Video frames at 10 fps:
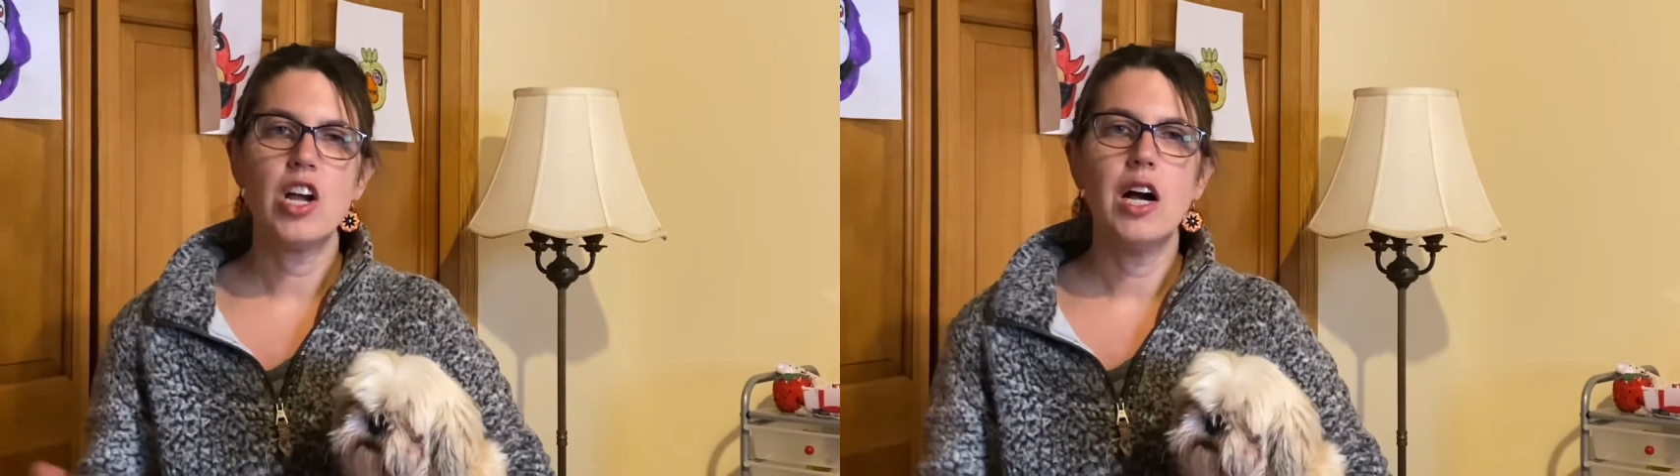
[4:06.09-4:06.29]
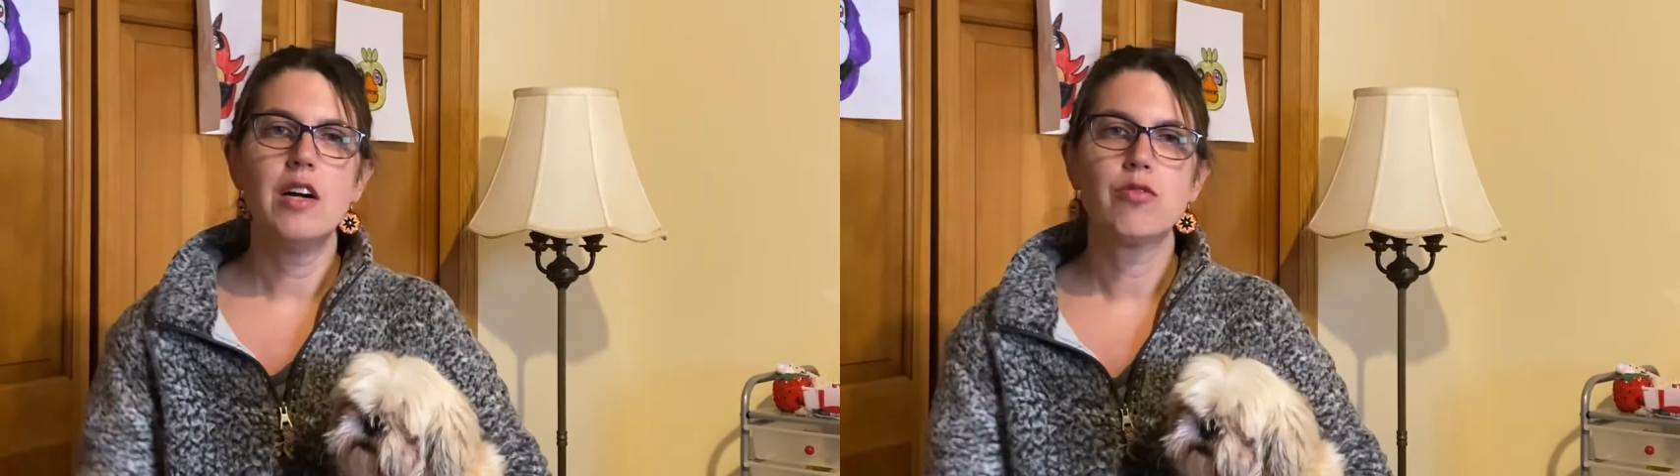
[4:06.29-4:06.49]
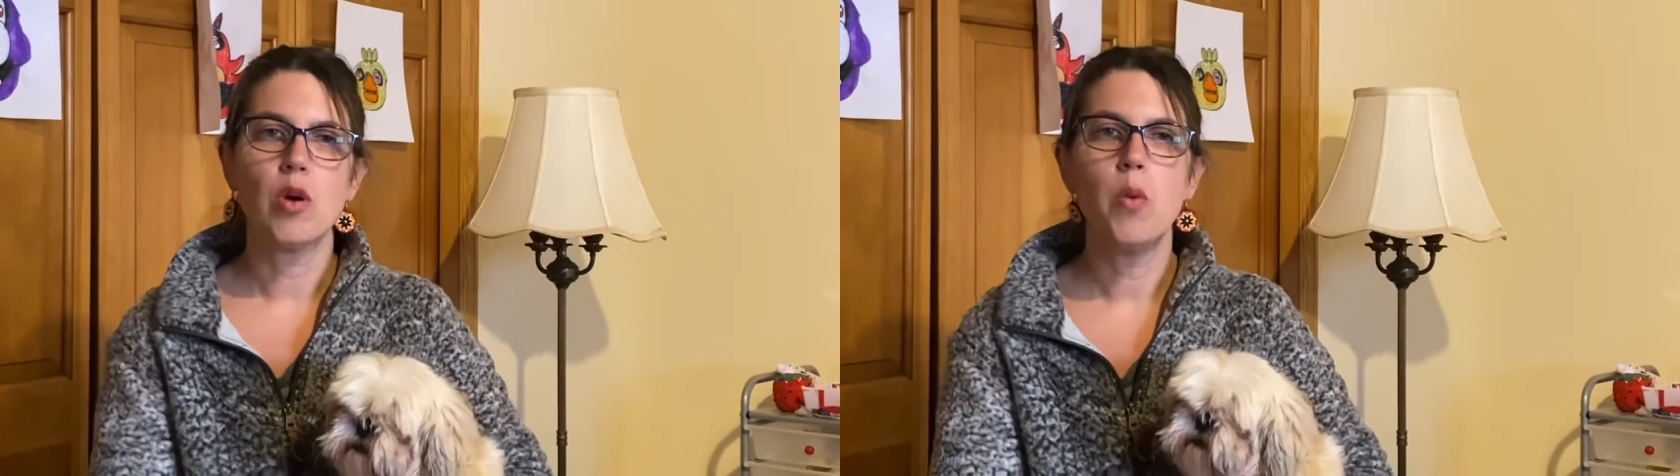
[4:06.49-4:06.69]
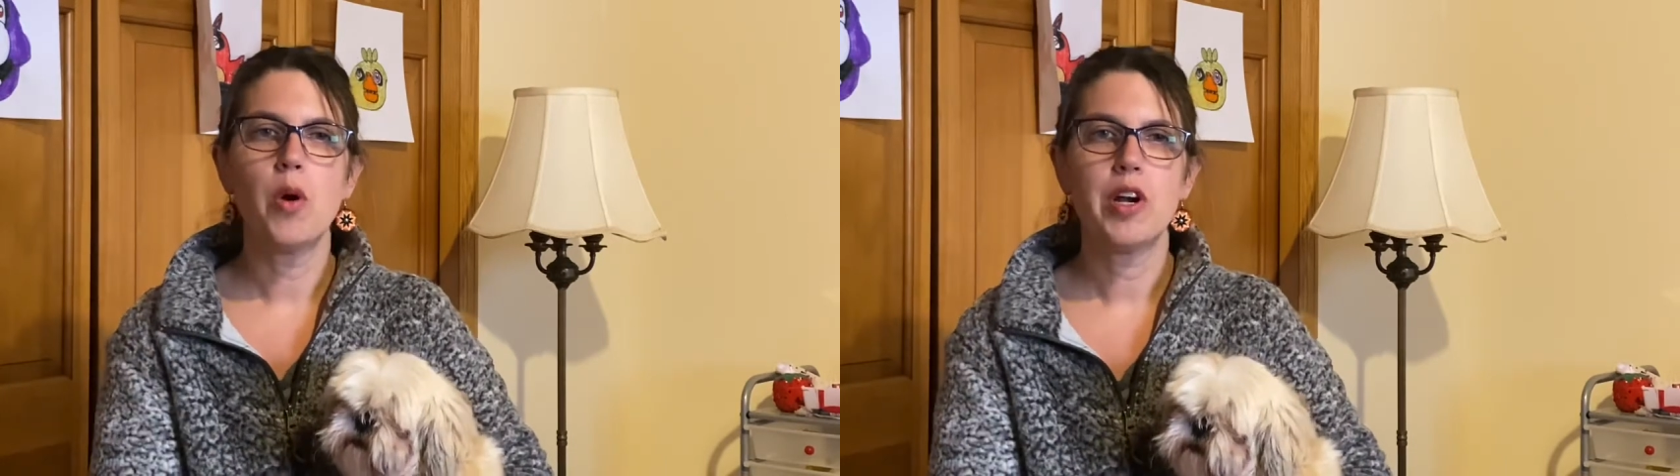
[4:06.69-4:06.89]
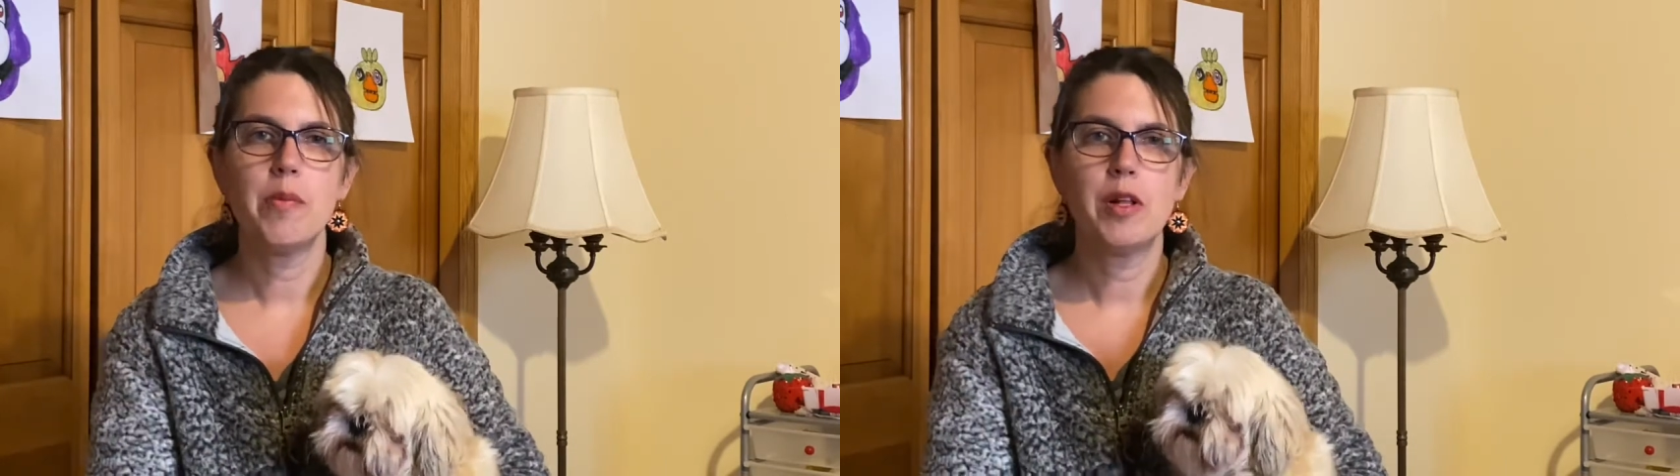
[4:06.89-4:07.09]
of
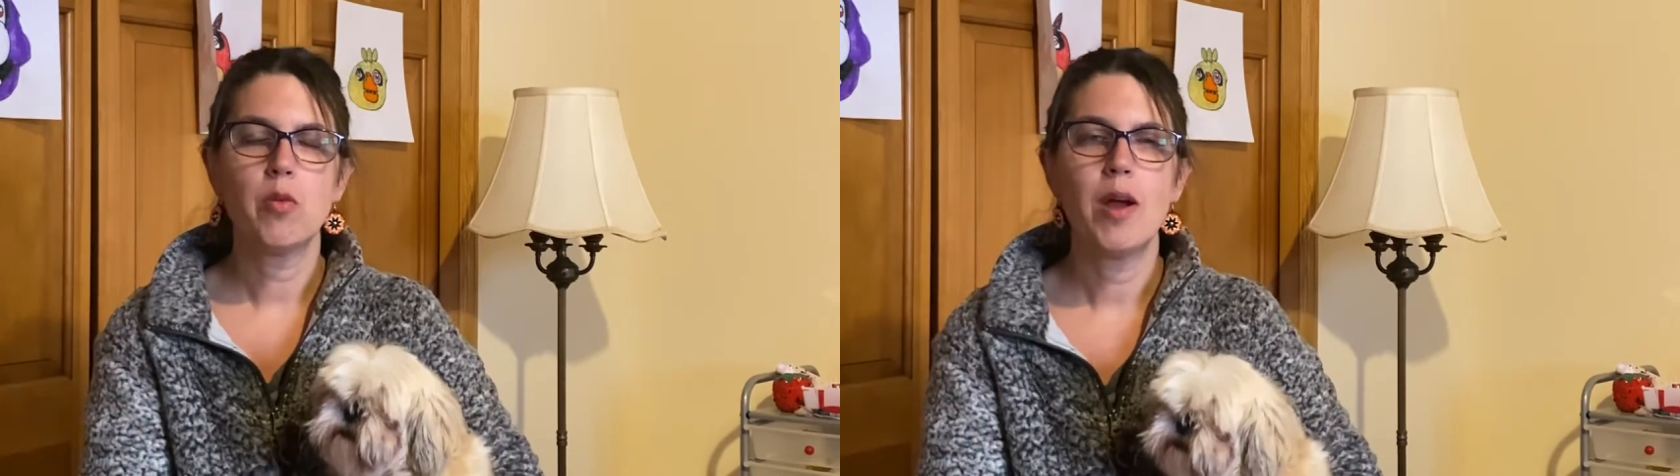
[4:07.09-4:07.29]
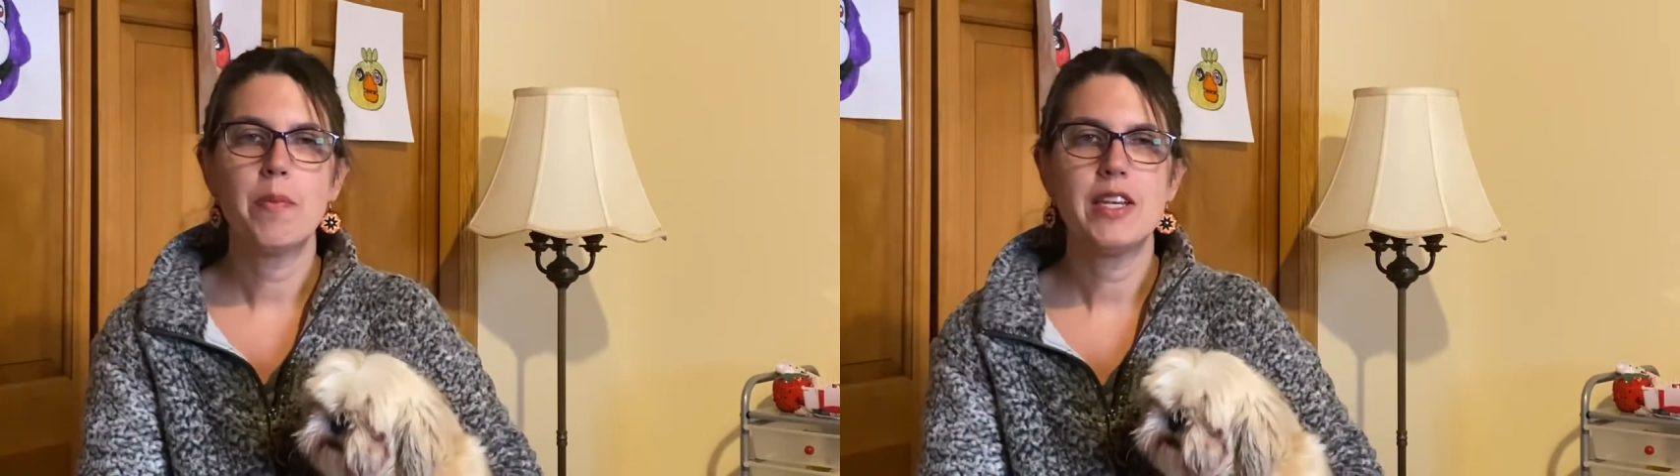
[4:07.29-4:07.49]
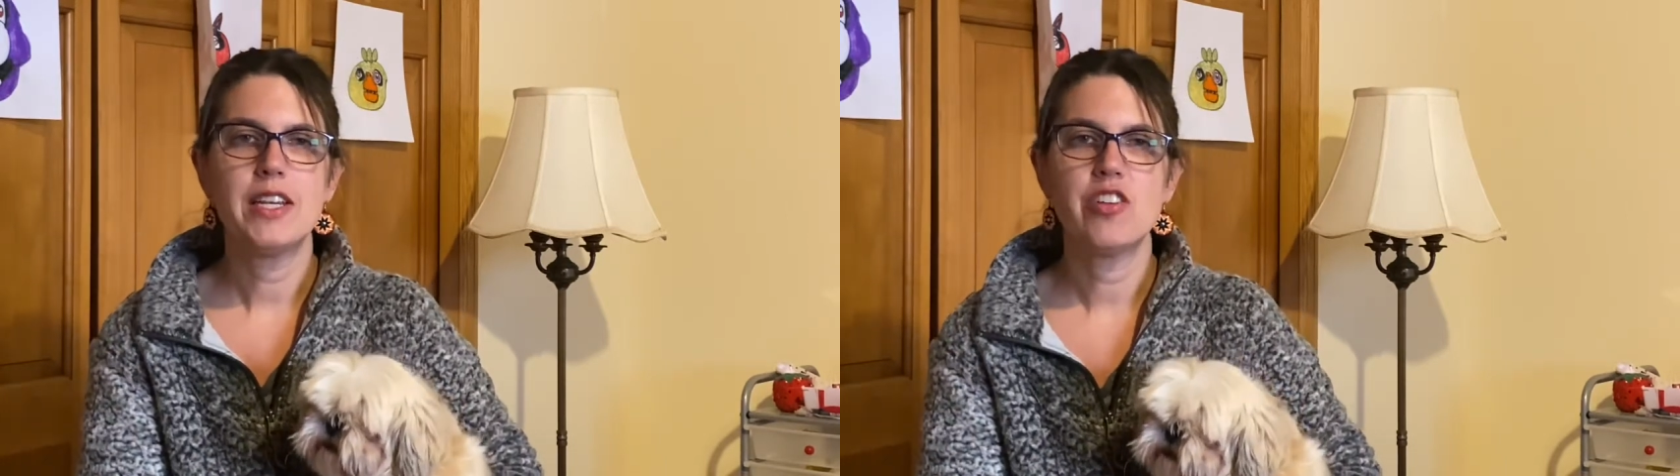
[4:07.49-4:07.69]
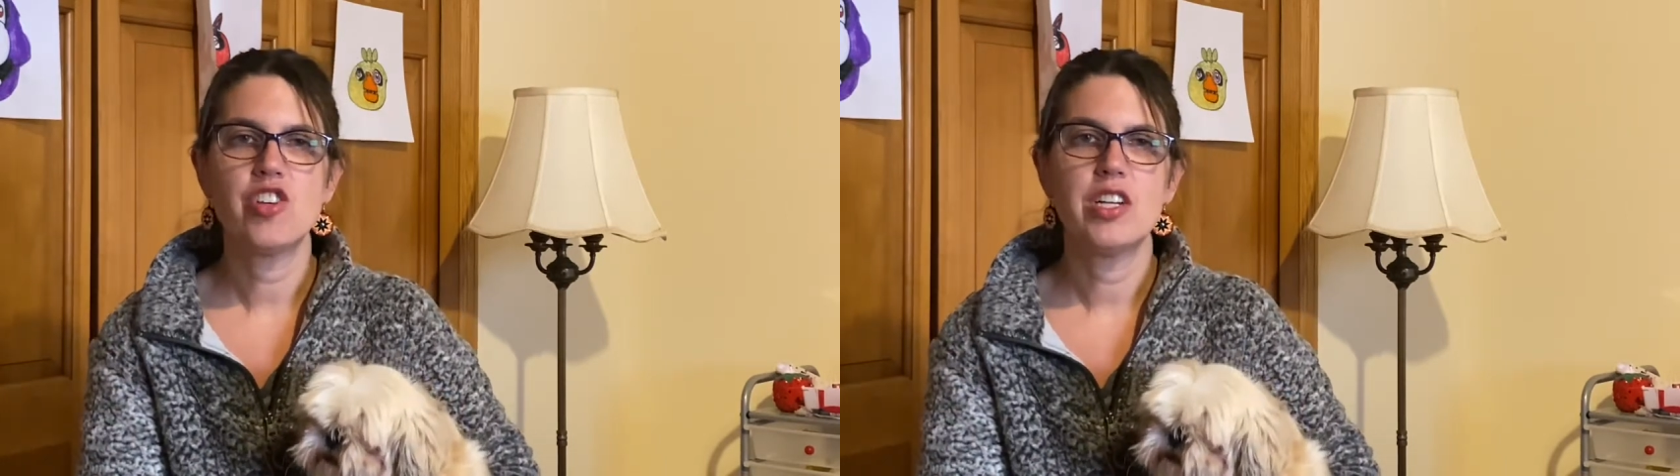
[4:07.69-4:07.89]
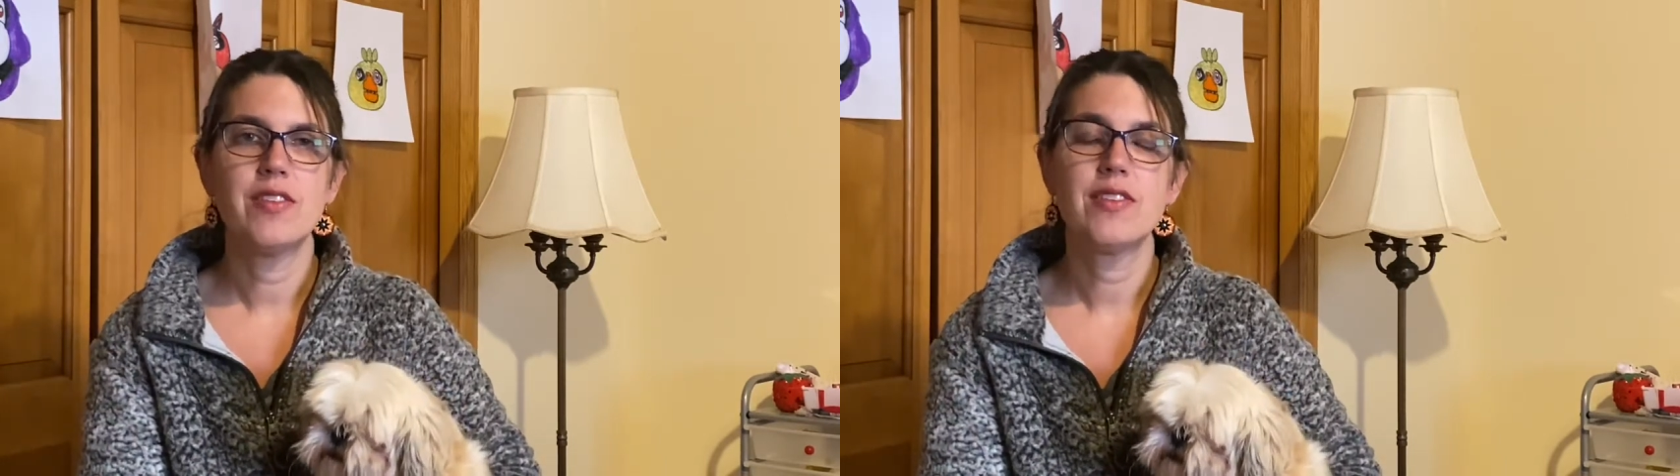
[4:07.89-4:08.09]
rewardable
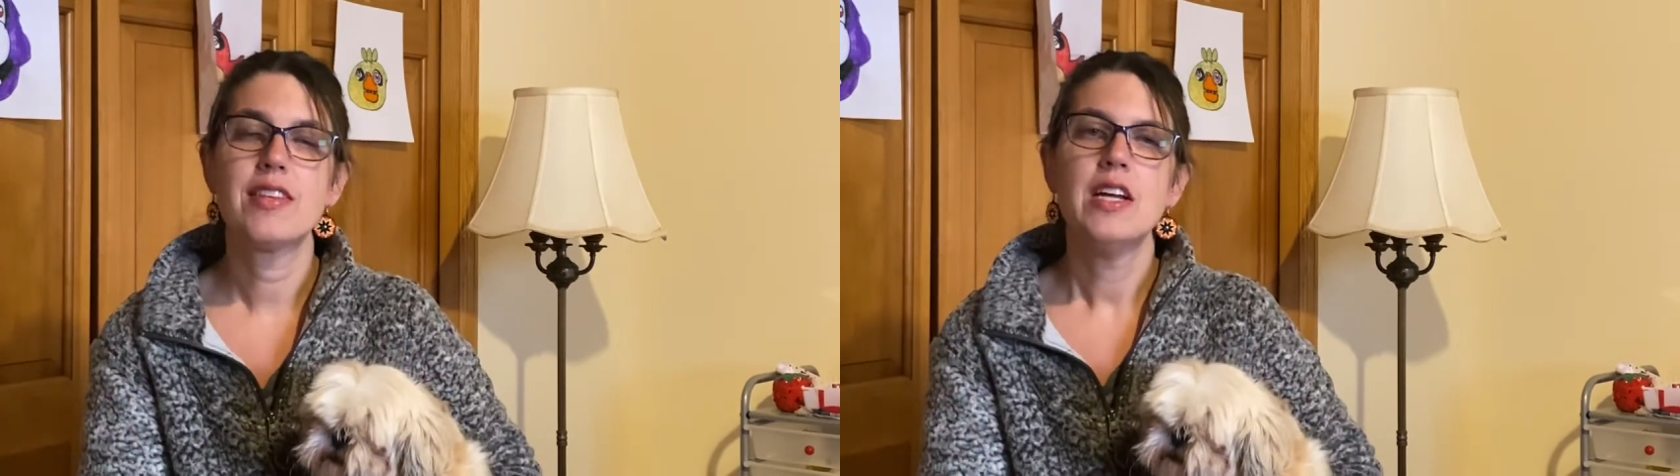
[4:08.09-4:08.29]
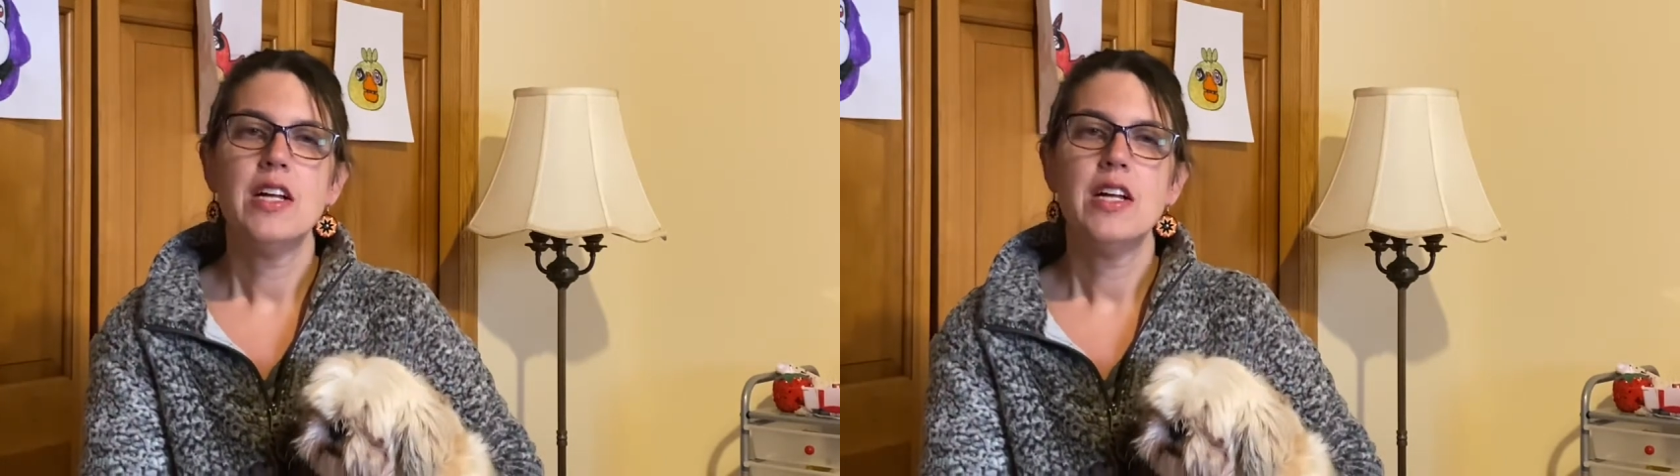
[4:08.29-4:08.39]
repetitions.